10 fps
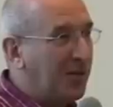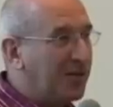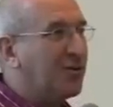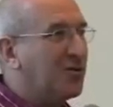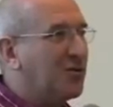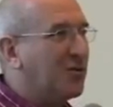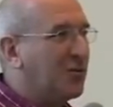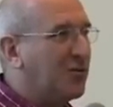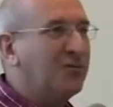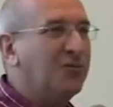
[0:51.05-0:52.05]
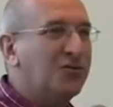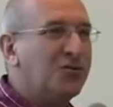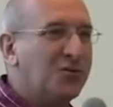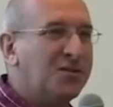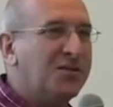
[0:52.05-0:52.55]
and that's not so
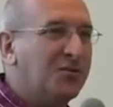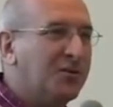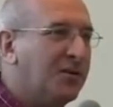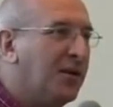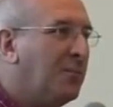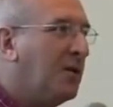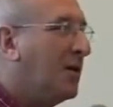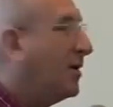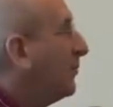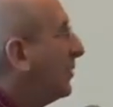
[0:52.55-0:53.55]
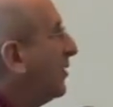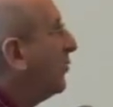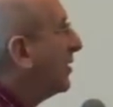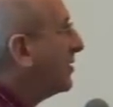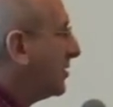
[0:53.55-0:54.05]
easy all the time. But
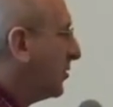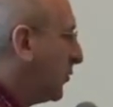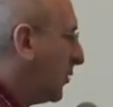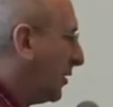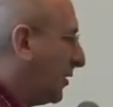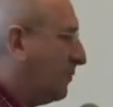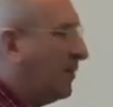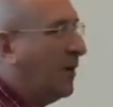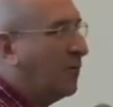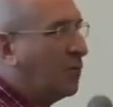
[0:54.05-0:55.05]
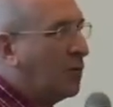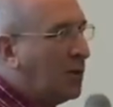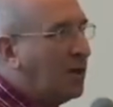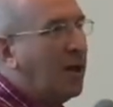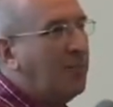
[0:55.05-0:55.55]
anyway, so I'm
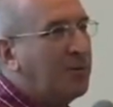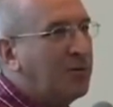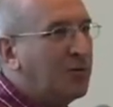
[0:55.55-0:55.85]
really happy